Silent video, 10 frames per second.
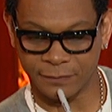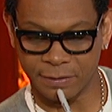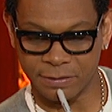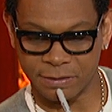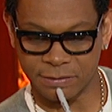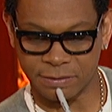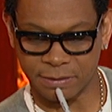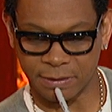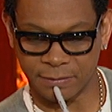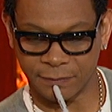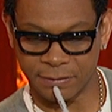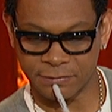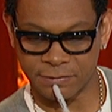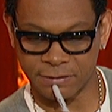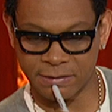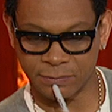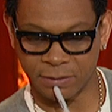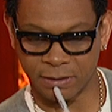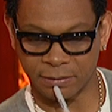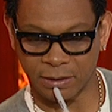Finished his finished the season with a,